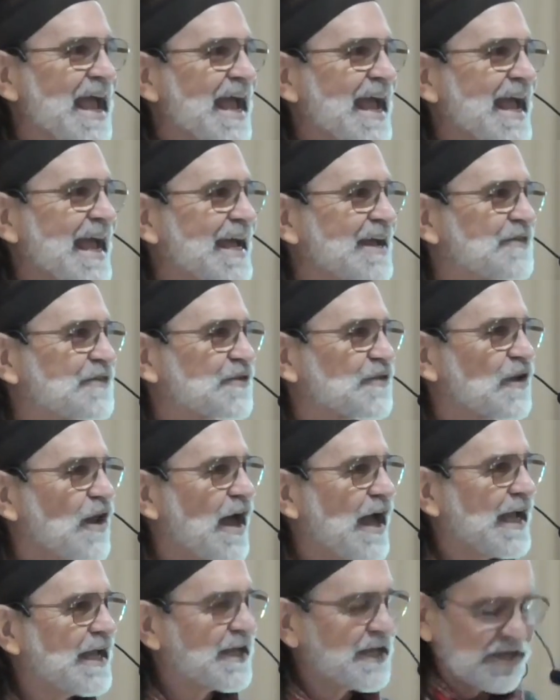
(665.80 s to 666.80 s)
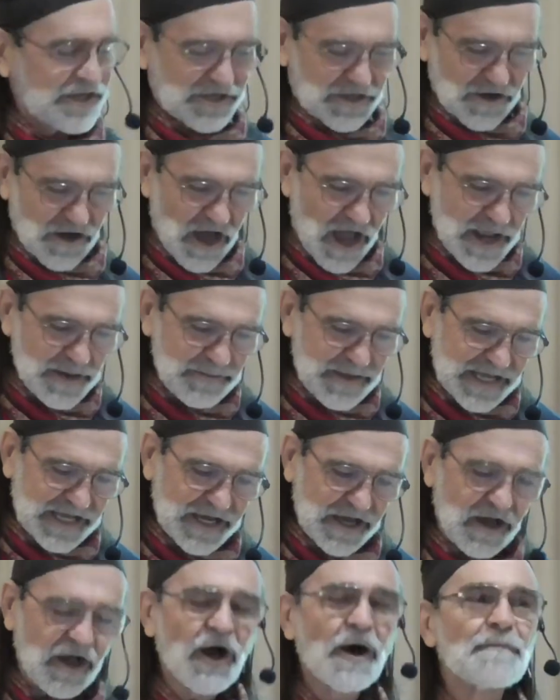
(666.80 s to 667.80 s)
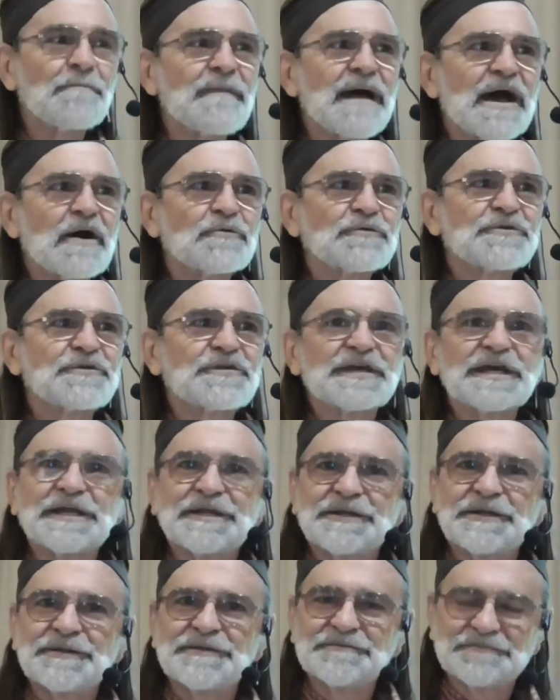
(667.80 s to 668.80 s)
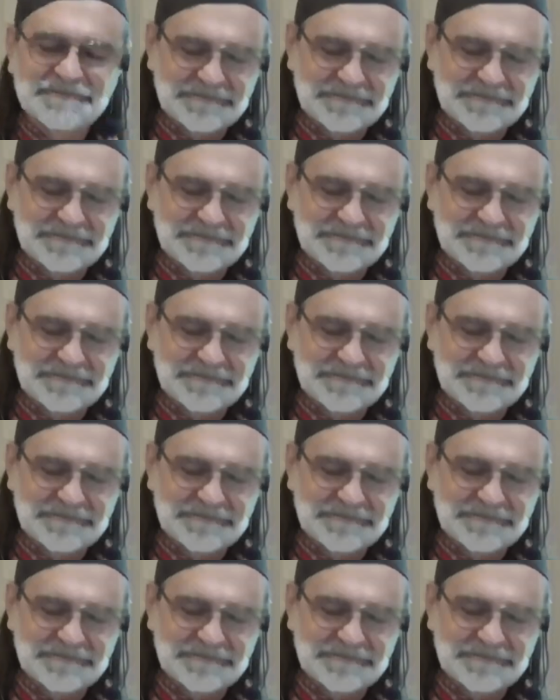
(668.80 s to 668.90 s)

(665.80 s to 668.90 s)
It's like climbing a mountain.